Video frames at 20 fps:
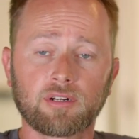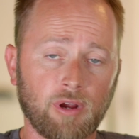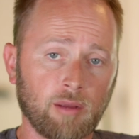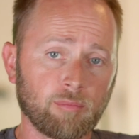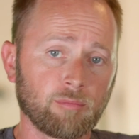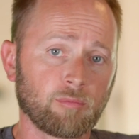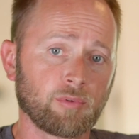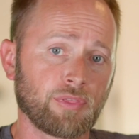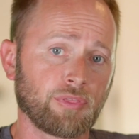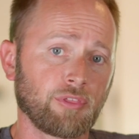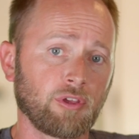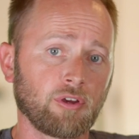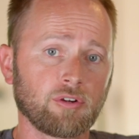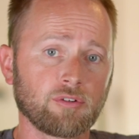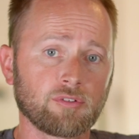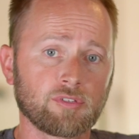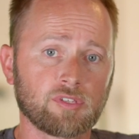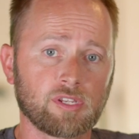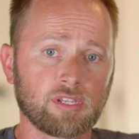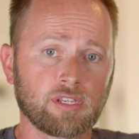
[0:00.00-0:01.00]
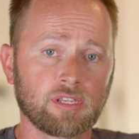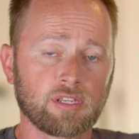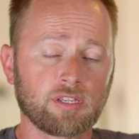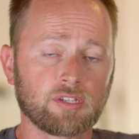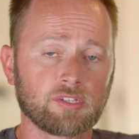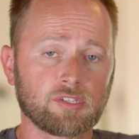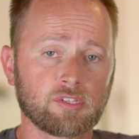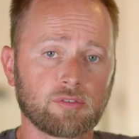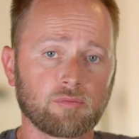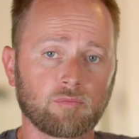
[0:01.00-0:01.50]
Problem with those
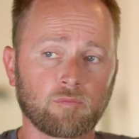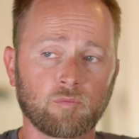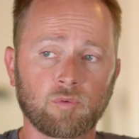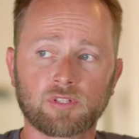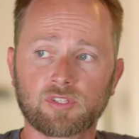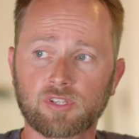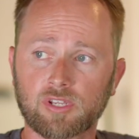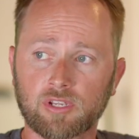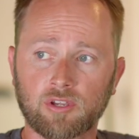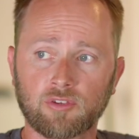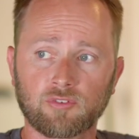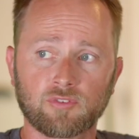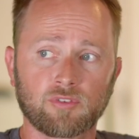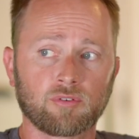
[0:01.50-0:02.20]
is once it goes